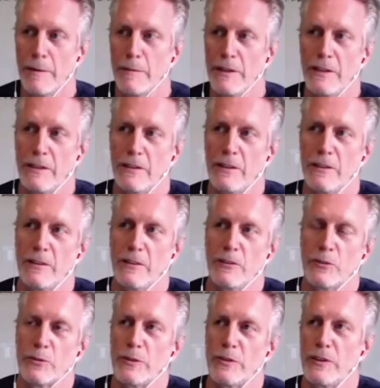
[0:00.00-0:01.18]
I mean, the, the, the
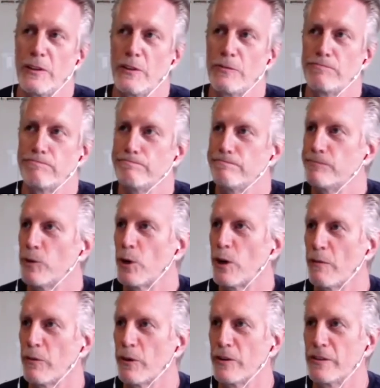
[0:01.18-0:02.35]
truth is
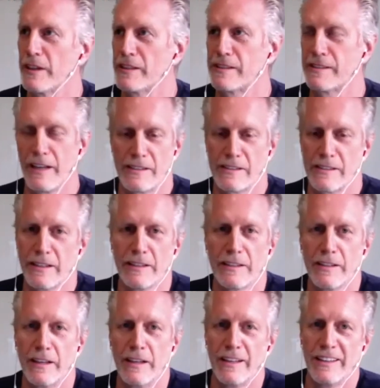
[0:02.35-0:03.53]
recovery is not sexy.
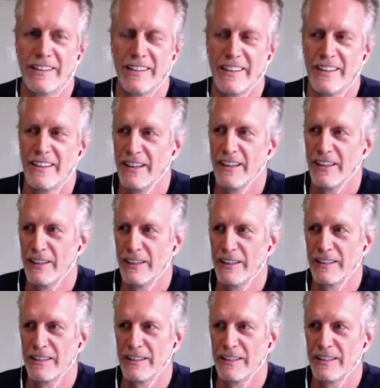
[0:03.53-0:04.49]
No, uh, you